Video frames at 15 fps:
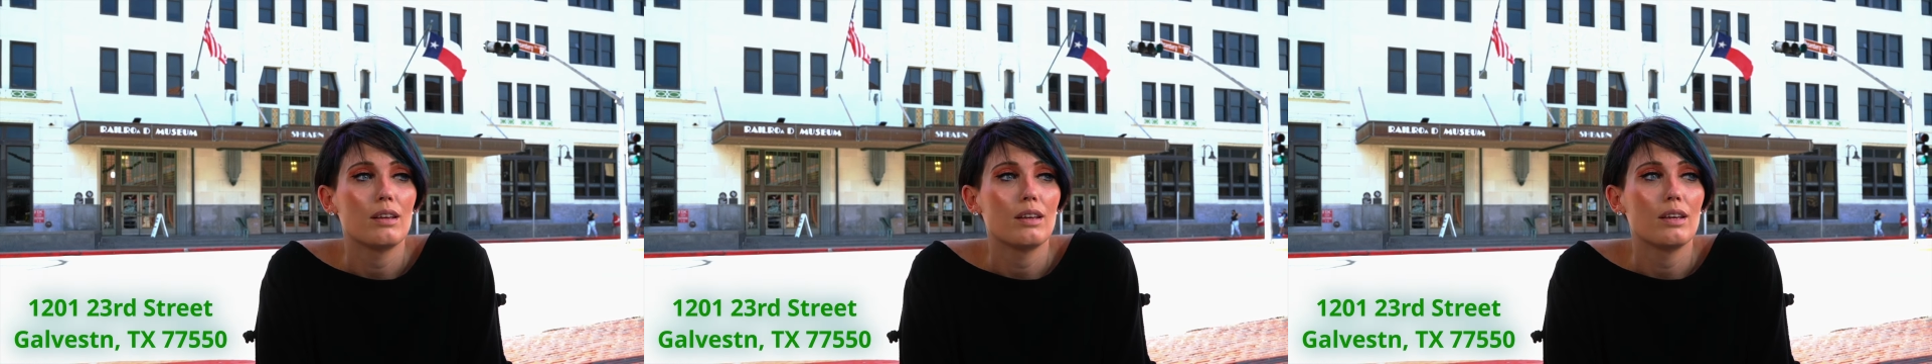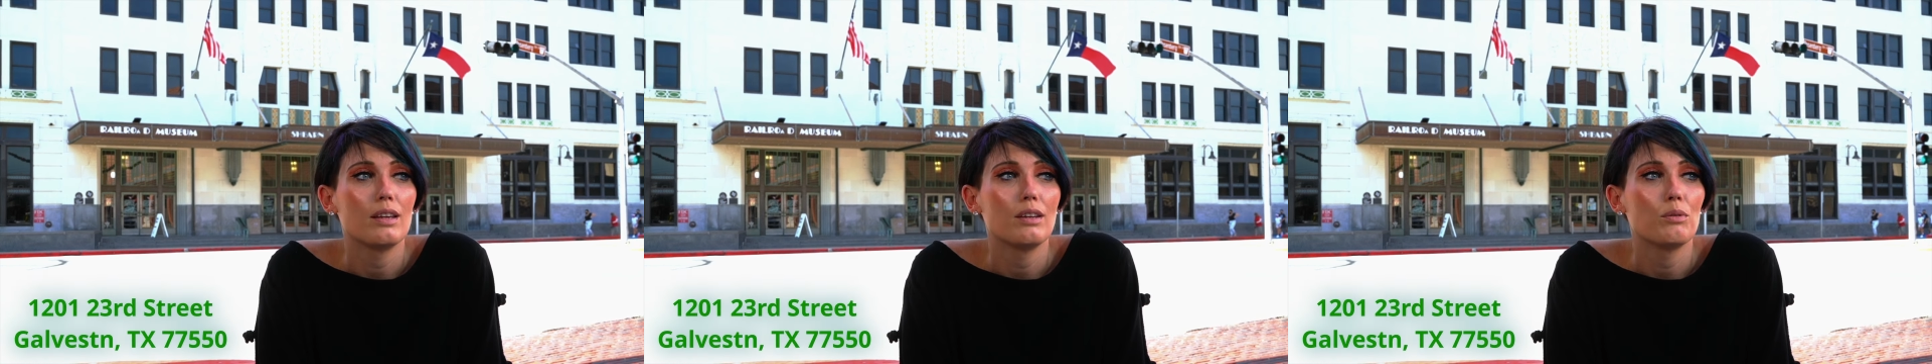
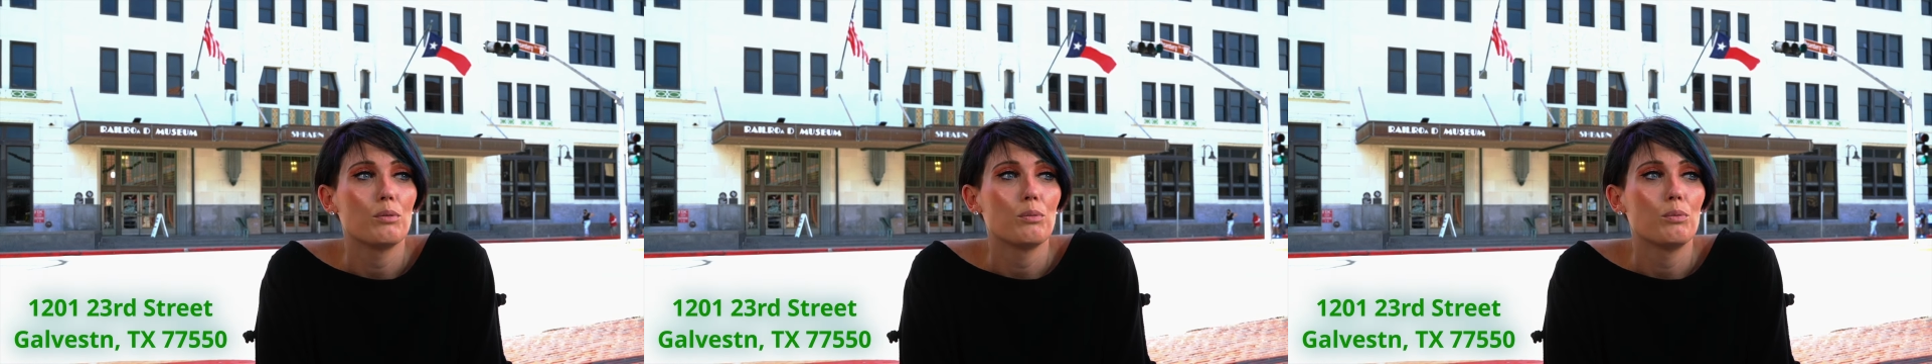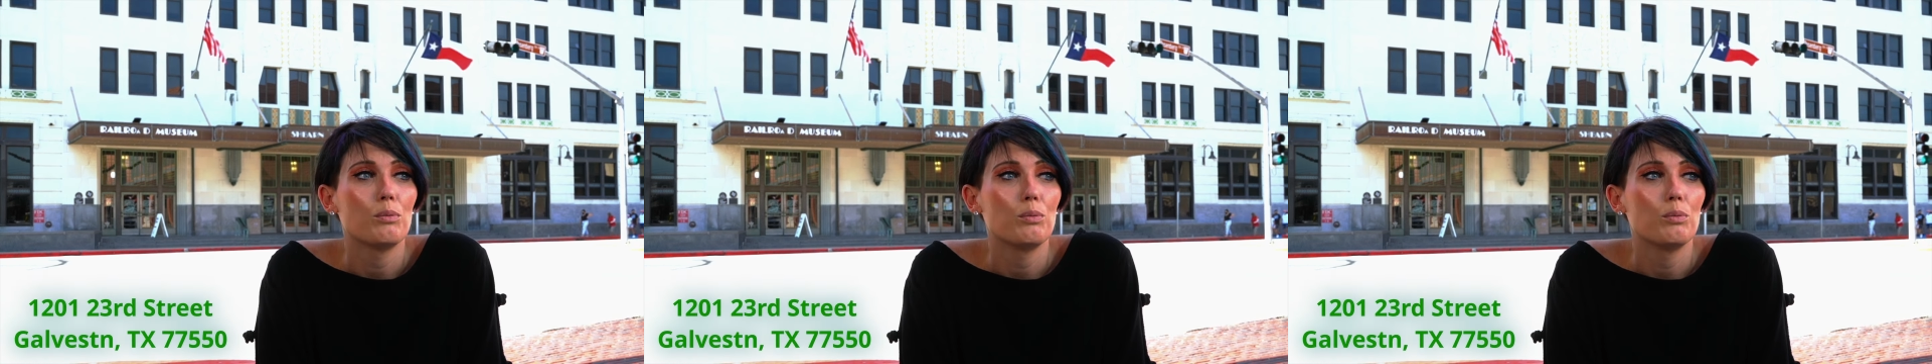
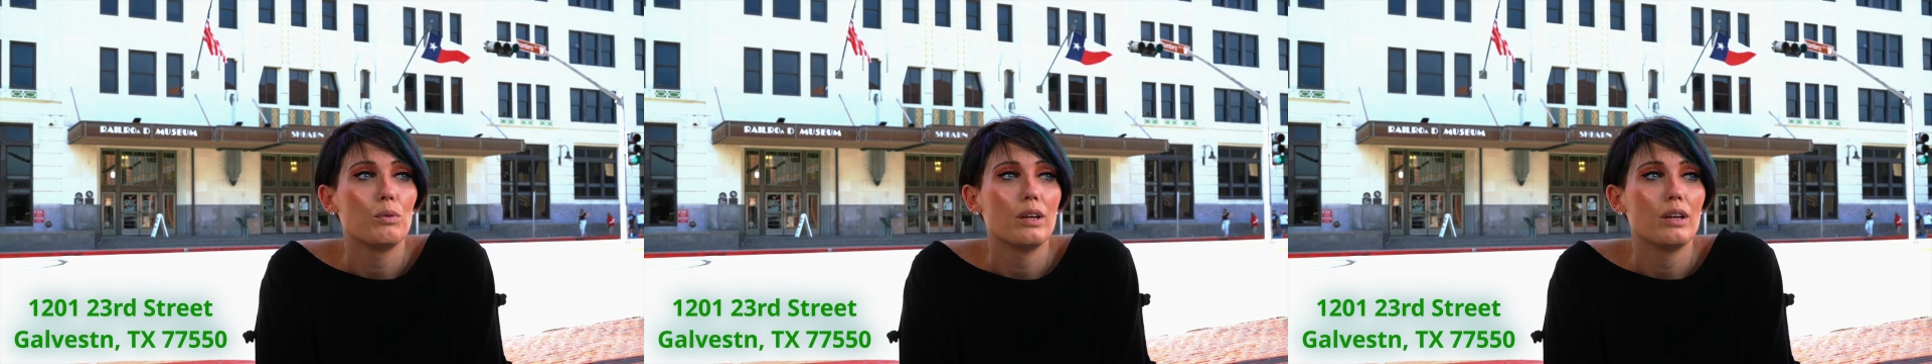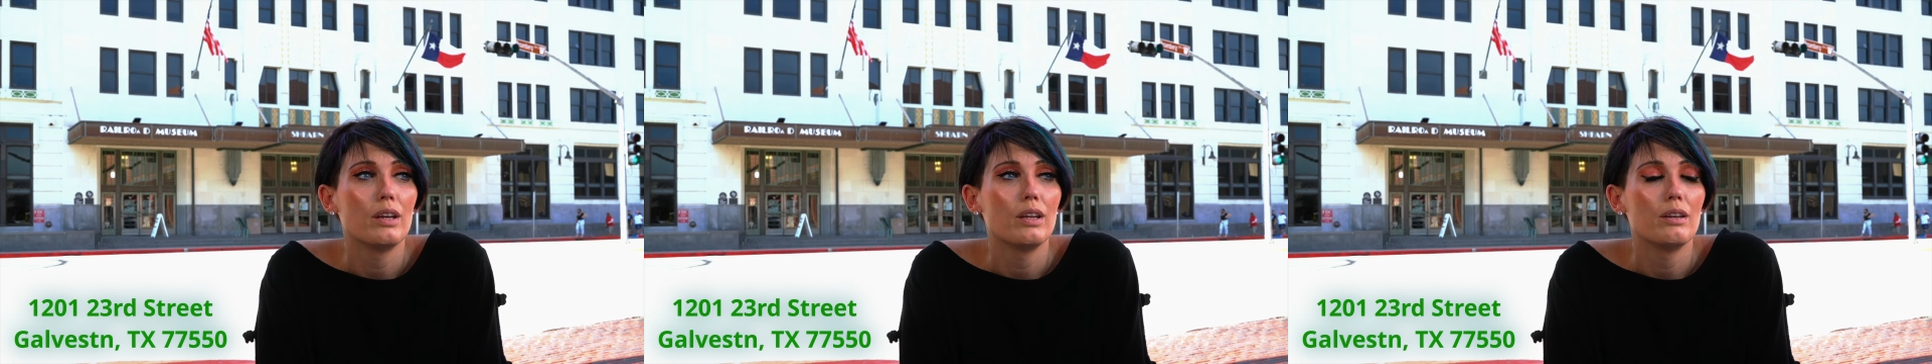And
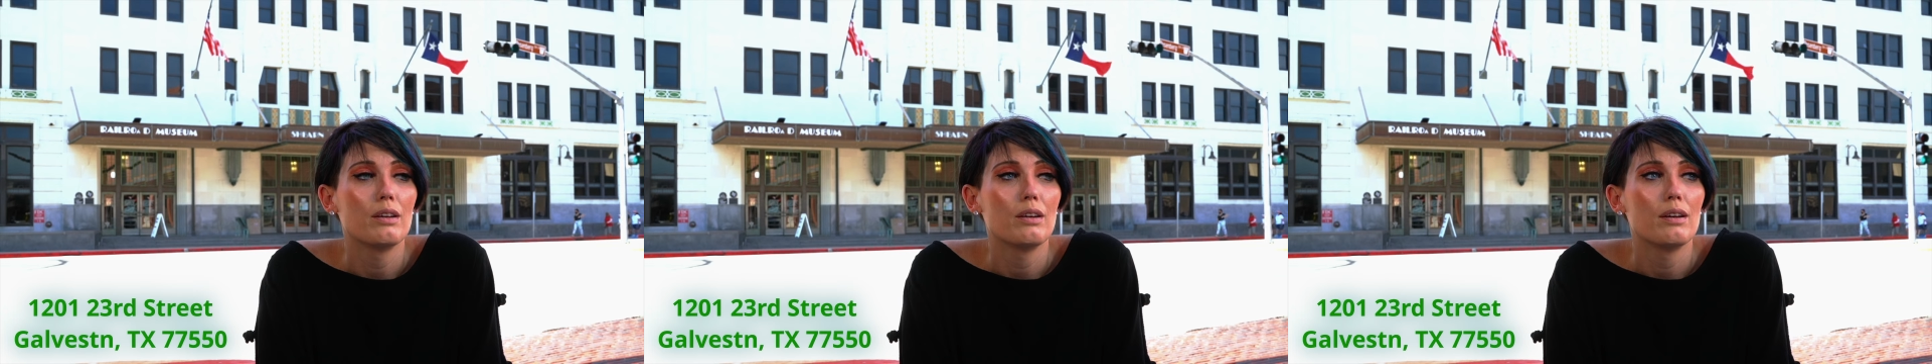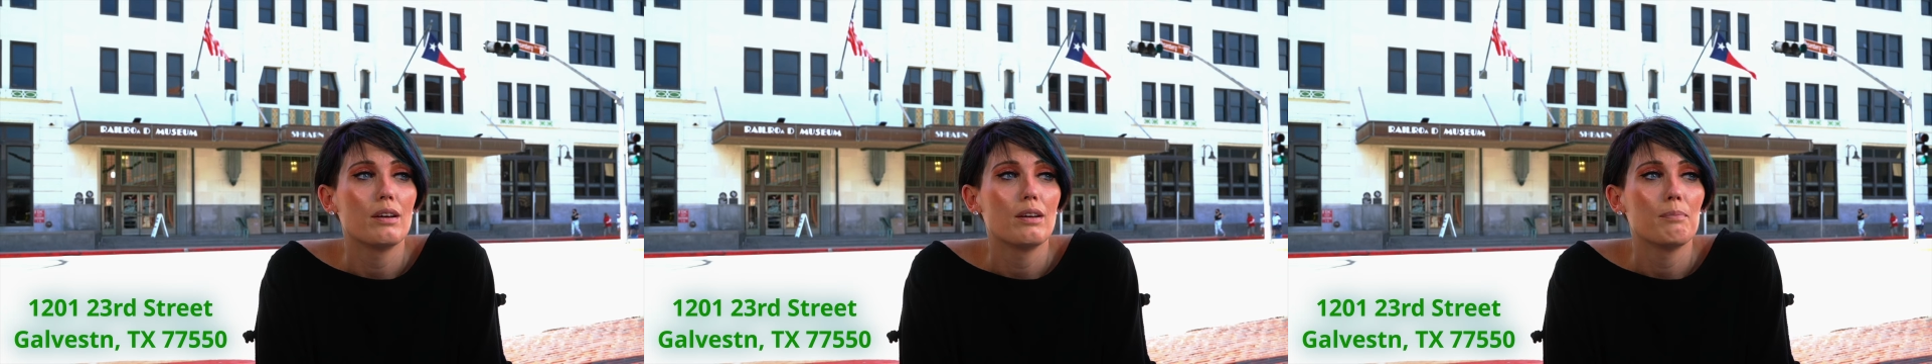when
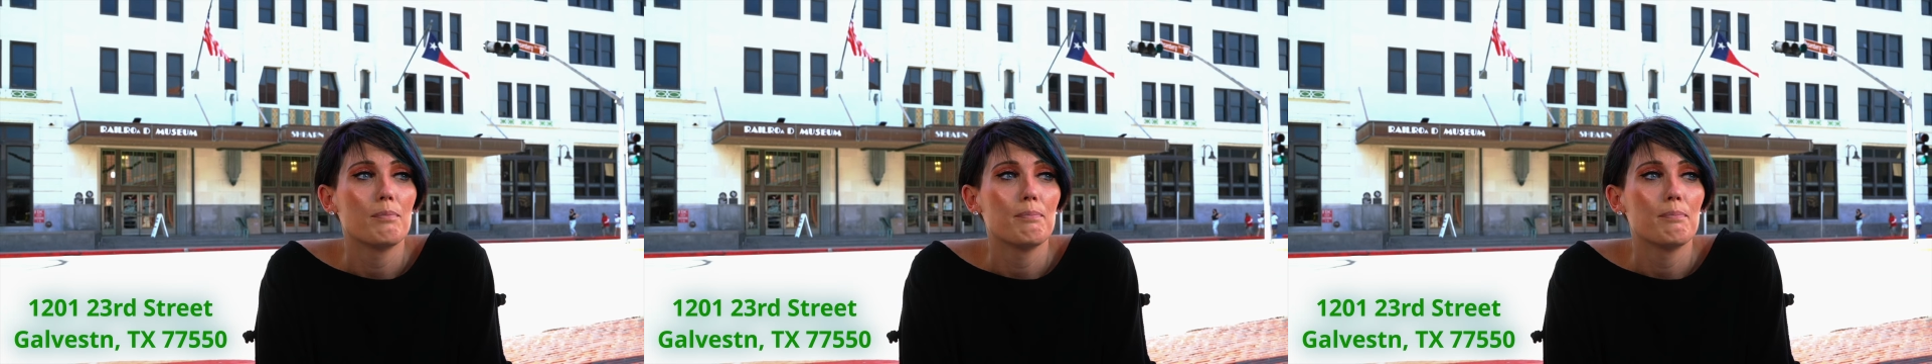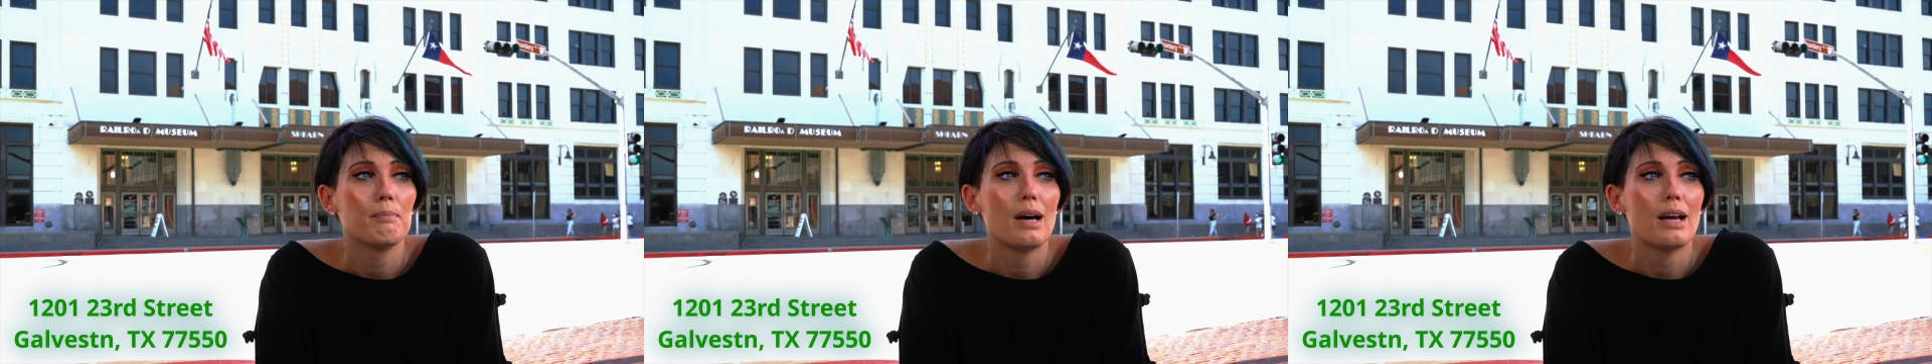
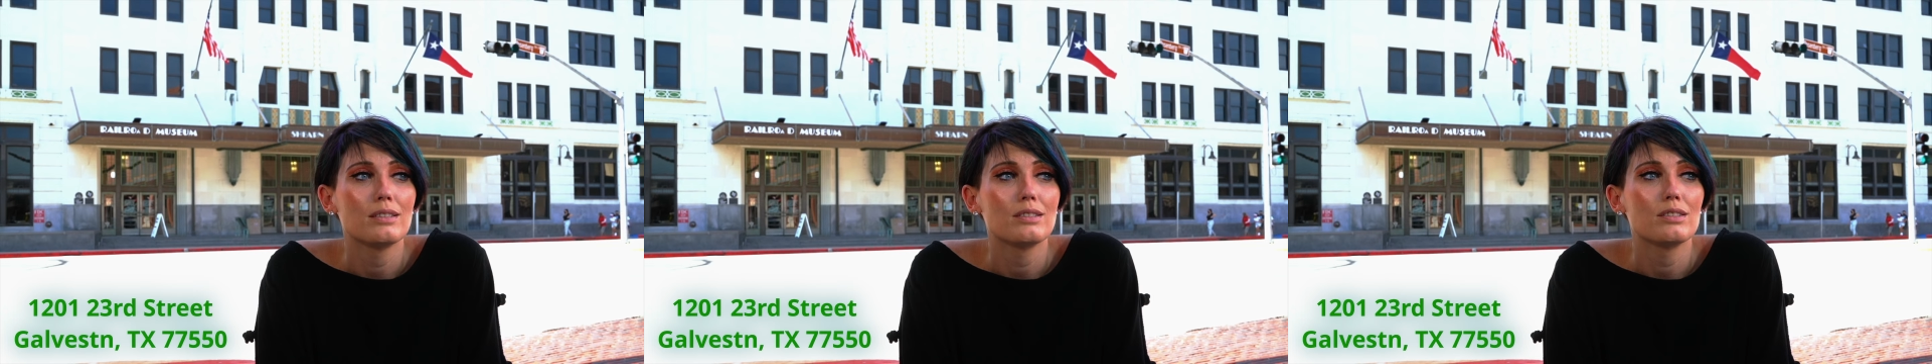my